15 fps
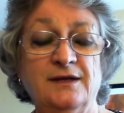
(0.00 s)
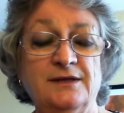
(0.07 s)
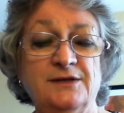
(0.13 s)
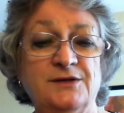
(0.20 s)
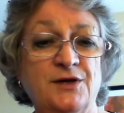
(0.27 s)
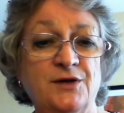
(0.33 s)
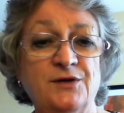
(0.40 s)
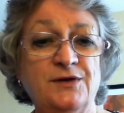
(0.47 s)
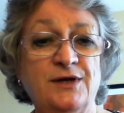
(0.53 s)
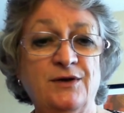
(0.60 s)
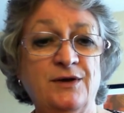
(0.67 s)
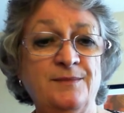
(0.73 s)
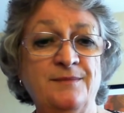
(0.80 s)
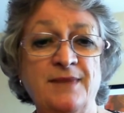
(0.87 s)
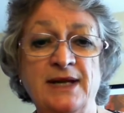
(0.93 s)
So
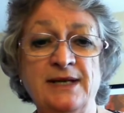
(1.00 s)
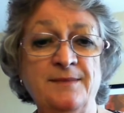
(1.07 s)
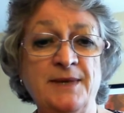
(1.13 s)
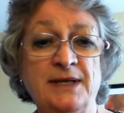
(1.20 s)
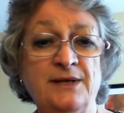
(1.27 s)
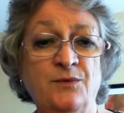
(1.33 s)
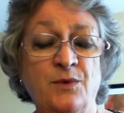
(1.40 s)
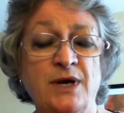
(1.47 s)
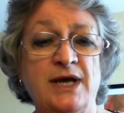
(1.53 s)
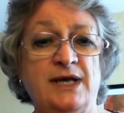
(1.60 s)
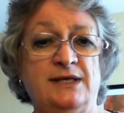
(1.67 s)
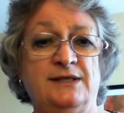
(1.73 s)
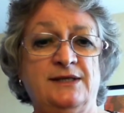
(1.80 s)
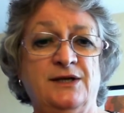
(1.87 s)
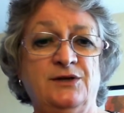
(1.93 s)
there are many, many
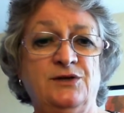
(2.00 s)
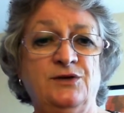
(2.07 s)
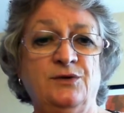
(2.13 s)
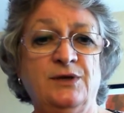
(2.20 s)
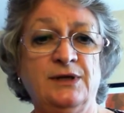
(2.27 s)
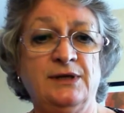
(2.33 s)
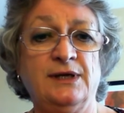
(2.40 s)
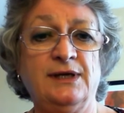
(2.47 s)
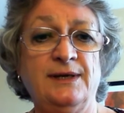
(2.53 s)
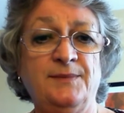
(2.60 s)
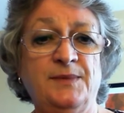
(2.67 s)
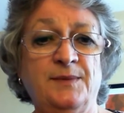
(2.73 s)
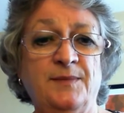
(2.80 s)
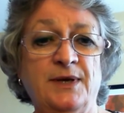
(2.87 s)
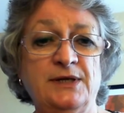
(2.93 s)
ways that you can clip
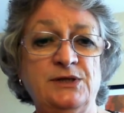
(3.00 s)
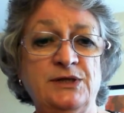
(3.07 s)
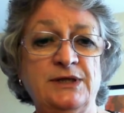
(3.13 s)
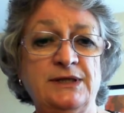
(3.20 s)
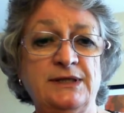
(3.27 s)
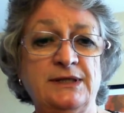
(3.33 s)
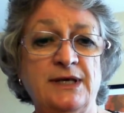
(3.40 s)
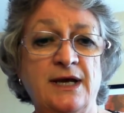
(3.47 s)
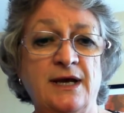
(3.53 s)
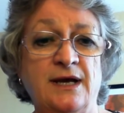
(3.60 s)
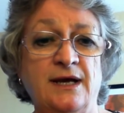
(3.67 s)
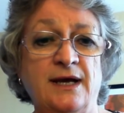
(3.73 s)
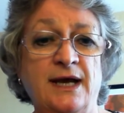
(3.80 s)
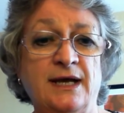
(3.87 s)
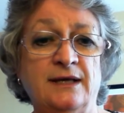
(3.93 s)
the budget
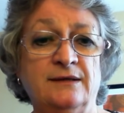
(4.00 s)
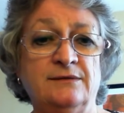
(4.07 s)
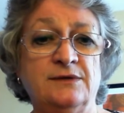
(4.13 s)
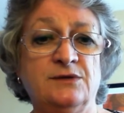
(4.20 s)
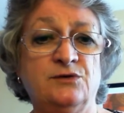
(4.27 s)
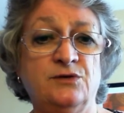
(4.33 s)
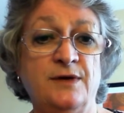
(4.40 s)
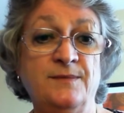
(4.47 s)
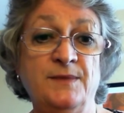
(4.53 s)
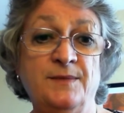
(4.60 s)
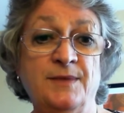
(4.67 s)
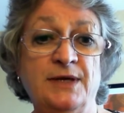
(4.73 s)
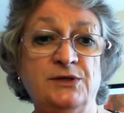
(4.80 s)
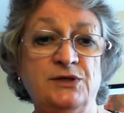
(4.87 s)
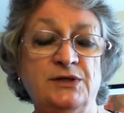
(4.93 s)
and trim the
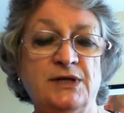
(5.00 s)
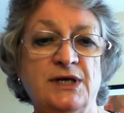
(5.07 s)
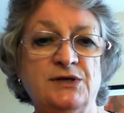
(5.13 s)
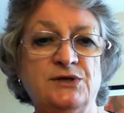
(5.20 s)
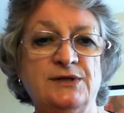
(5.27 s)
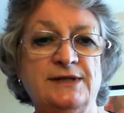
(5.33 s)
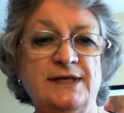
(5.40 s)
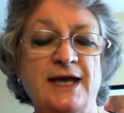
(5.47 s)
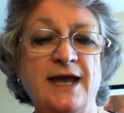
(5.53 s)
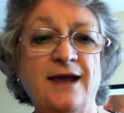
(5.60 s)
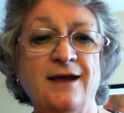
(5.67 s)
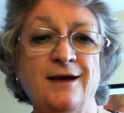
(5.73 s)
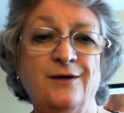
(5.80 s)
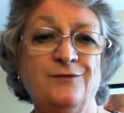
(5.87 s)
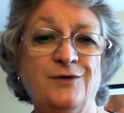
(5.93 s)
budget, I should say,
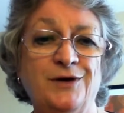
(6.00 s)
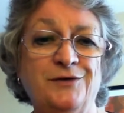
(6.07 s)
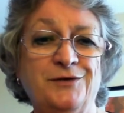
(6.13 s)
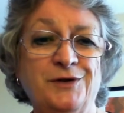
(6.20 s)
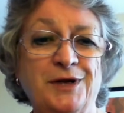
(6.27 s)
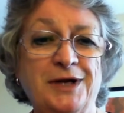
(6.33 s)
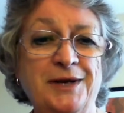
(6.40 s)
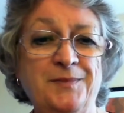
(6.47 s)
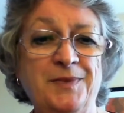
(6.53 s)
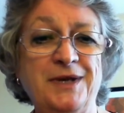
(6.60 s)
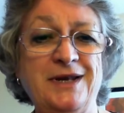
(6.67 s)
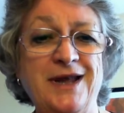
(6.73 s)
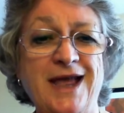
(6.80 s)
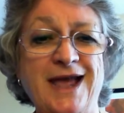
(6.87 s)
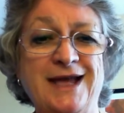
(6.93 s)
rather than clip
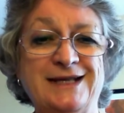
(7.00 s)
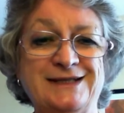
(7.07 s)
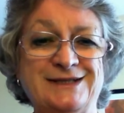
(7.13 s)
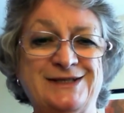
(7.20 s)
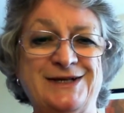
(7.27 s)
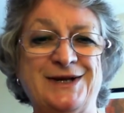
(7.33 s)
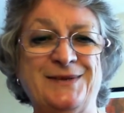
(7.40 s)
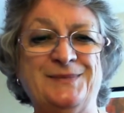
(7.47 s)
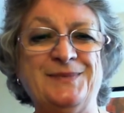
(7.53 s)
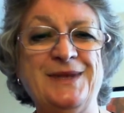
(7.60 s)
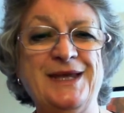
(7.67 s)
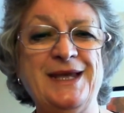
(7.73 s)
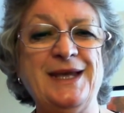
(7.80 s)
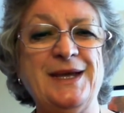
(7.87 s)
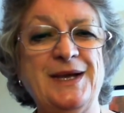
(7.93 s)
it, and
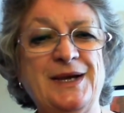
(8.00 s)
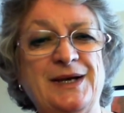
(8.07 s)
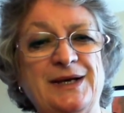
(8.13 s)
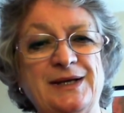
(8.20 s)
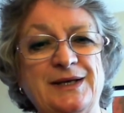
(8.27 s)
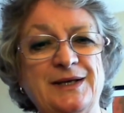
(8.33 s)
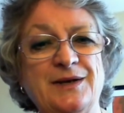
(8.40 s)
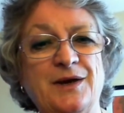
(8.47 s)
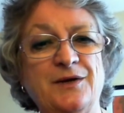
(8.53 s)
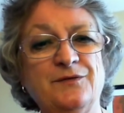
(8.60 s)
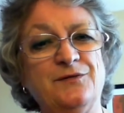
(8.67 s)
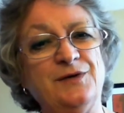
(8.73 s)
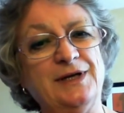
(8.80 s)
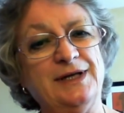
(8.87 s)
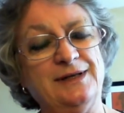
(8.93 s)

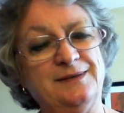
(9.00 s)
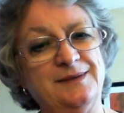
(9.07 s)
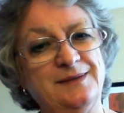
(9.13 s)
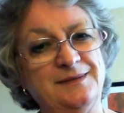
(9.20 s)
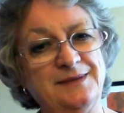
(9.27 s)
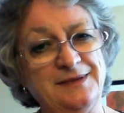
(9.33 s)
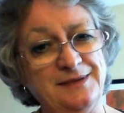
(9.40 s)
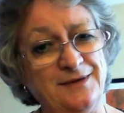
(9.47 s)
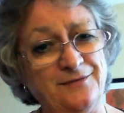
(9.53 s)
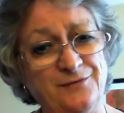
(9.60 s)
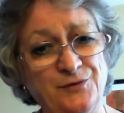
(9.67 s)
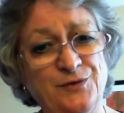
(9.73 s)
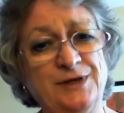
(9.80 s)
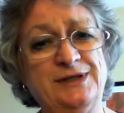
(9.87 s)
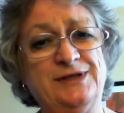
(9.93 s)
hopefully
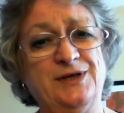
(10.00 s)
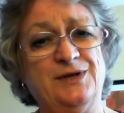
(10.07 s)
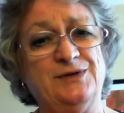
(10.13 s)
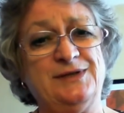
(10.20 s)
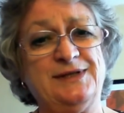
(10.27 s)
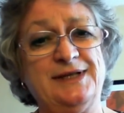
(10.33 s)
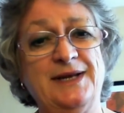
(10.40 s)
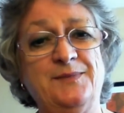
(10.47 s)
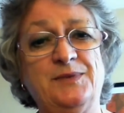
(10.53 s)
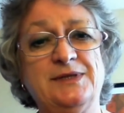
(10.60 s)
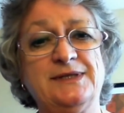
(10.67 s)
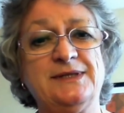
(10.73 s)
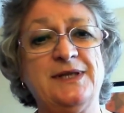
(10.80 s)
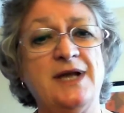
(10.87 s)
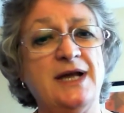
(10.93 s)
avoid those
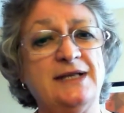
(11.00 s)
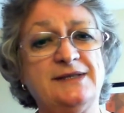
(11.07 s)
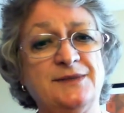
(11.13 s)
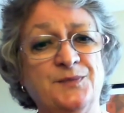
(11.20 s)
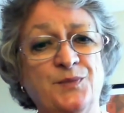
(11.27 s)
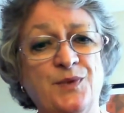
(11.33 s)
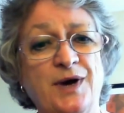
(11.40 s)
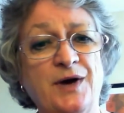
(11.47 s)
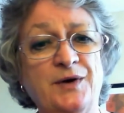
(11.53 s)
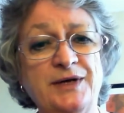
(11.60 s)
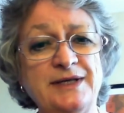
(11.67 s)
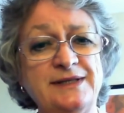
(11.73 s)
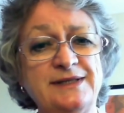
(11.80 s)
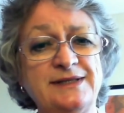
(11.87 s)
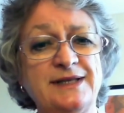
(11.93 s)
sleepless nights and
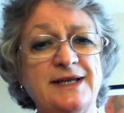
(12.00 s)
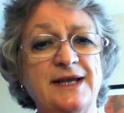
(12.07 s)
worries.